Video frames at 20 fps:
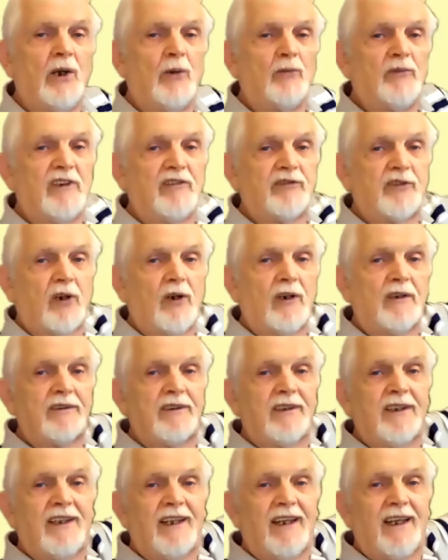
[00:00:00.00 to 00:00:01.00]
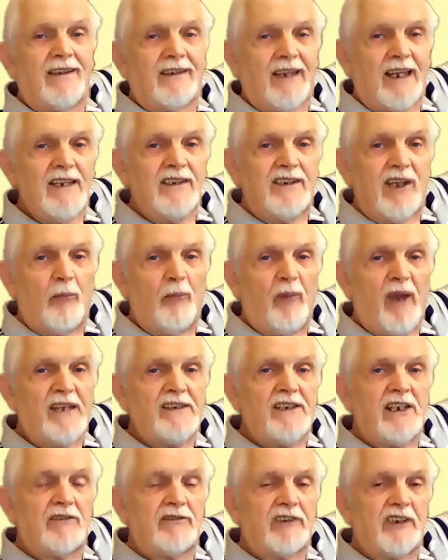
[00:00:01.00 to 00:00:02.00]
we've got a light
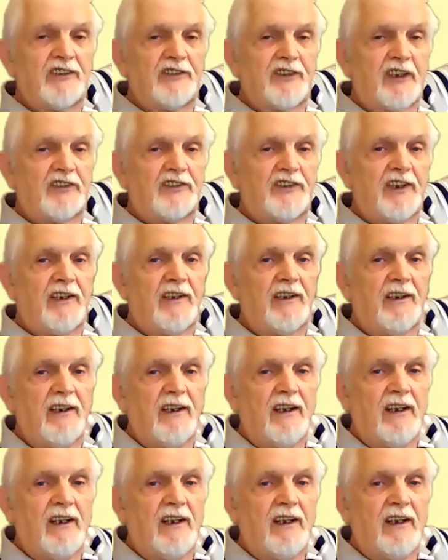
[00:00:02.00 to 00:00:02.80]
dependent resistor